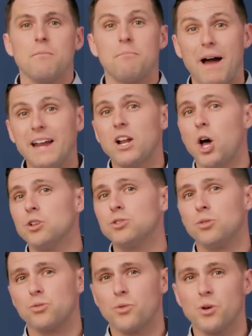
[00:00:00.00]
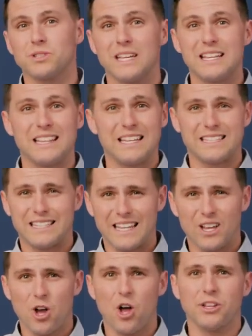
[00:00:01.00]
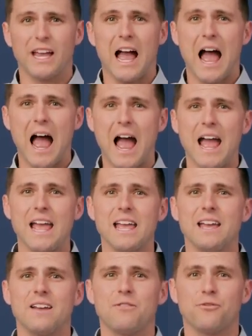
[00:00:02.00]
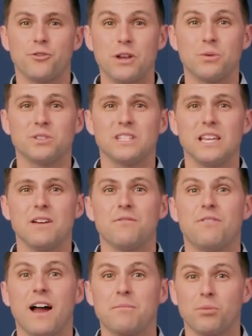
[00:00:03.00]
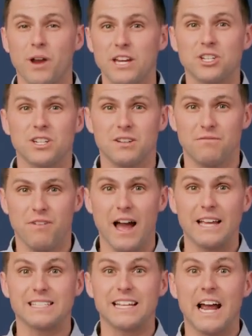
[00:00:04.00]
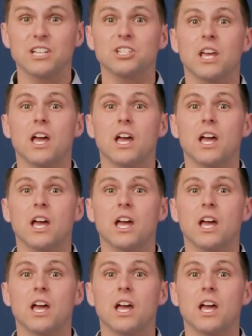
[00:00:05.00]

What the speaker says: byte also throws in this thing called a high frequency vibration device that actually